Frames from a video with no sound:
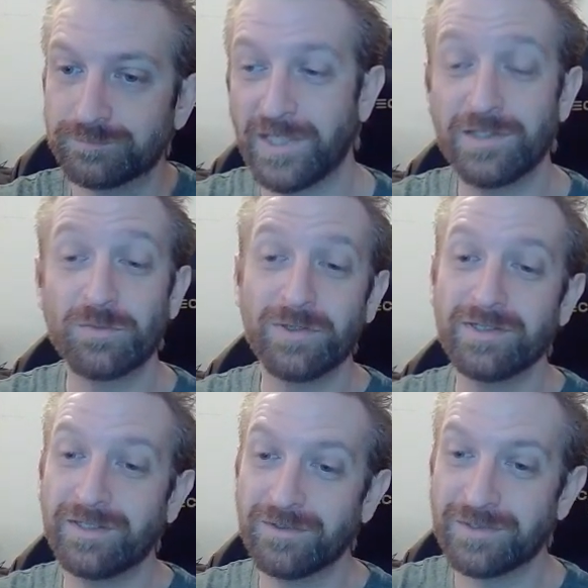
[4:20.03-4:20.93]
He's
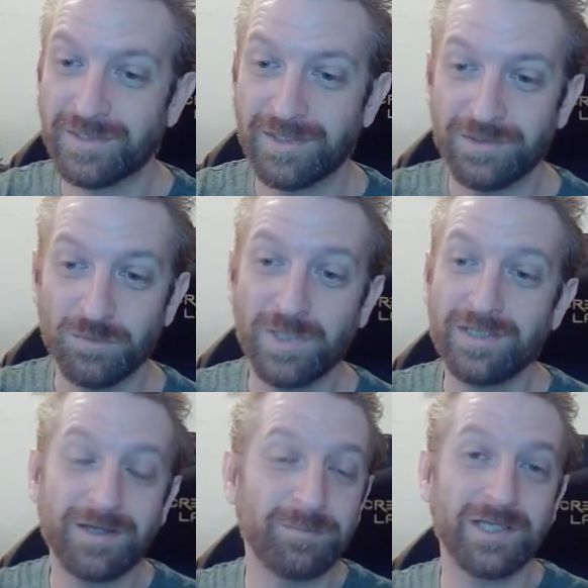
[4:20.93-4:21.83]
quoted here as saying, you may
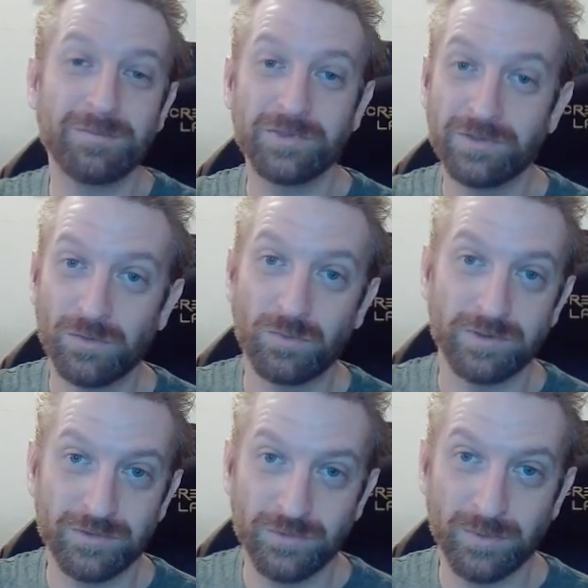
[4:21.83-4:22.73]
not be able to know
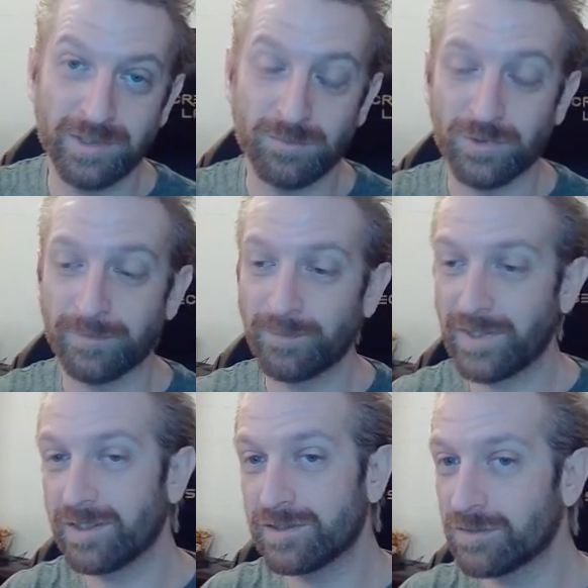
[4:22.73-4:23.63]
what's true anymore.
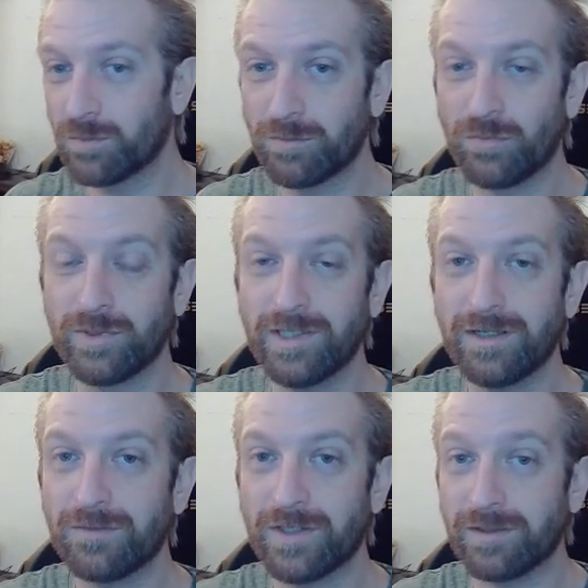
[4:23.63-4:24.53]
And I just want to point
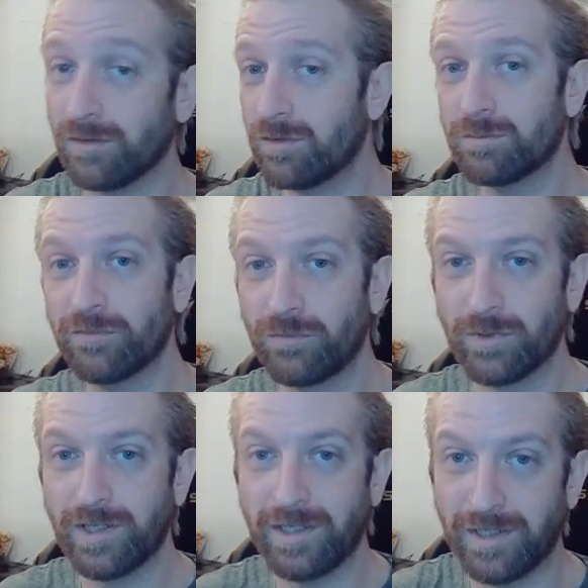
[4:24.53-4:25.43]
out that long
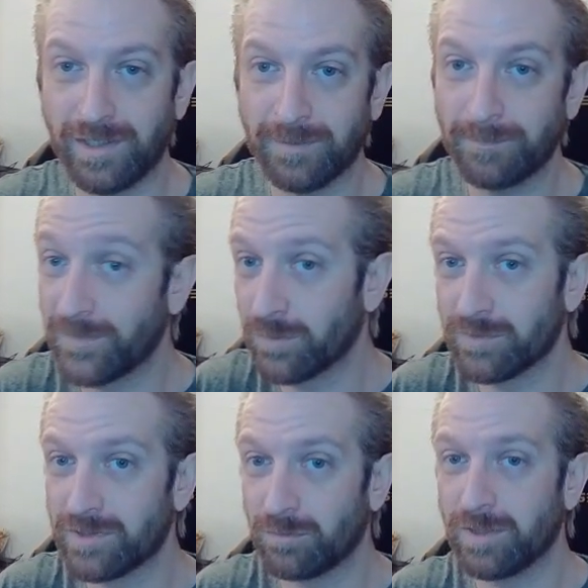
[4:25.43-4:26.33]
before AI, there
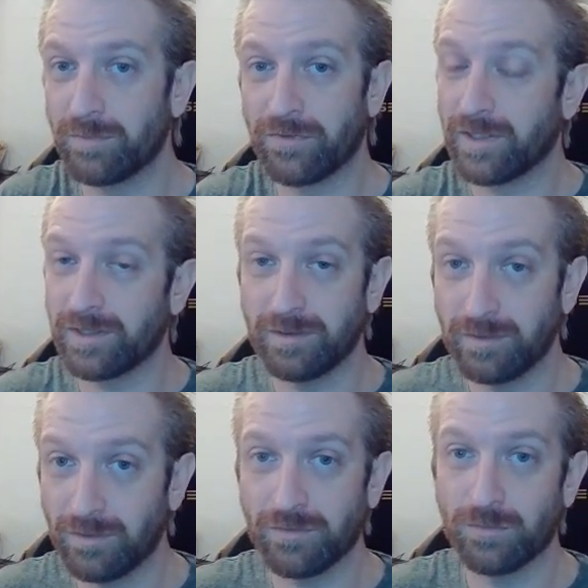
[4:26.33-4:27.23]
were still people thinking
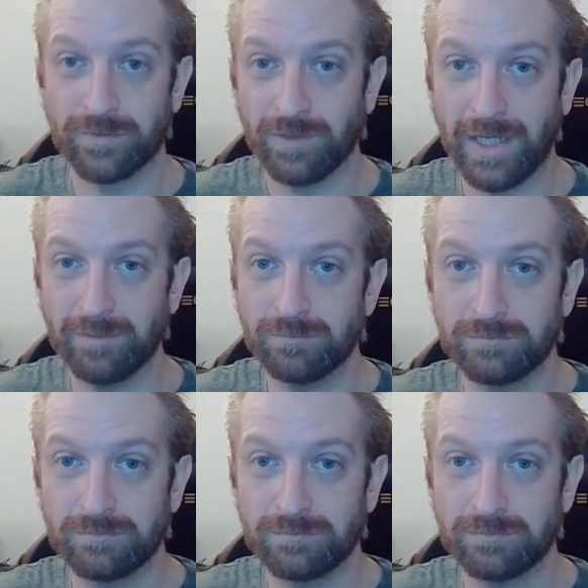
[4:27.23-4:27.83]
the Earth was flat.